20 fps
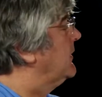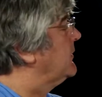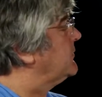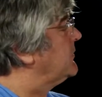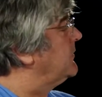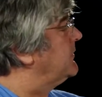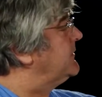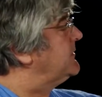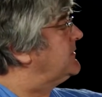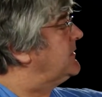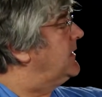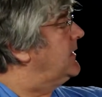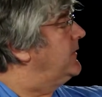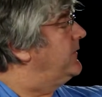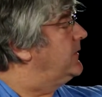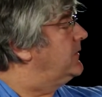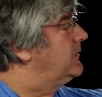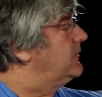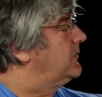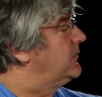So let's say
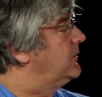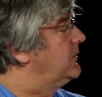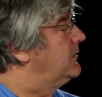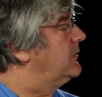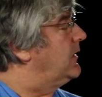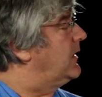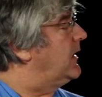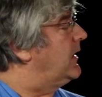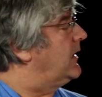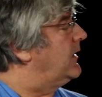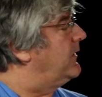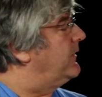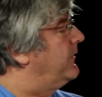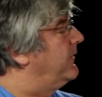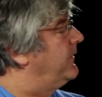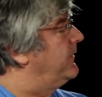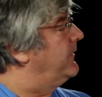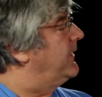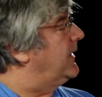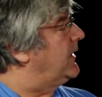that
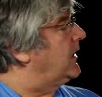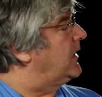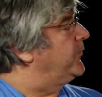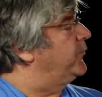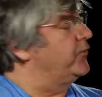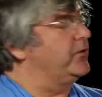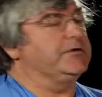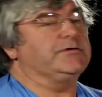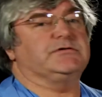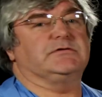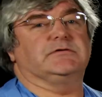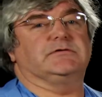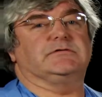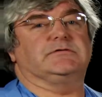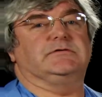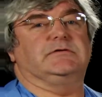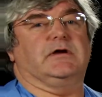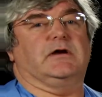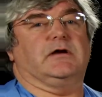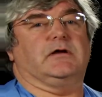that operation is
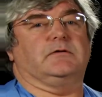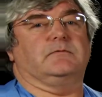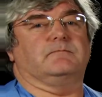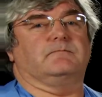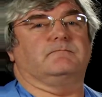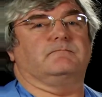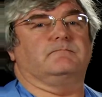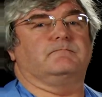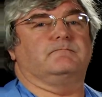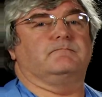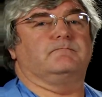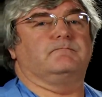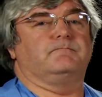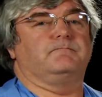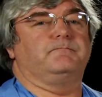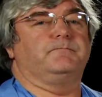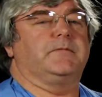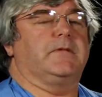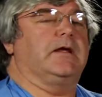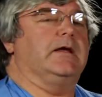done.
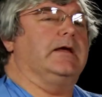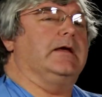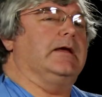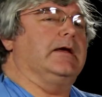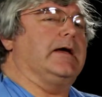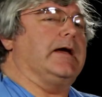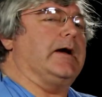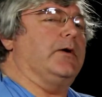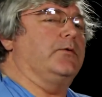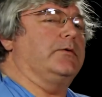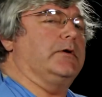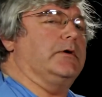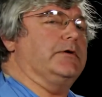I would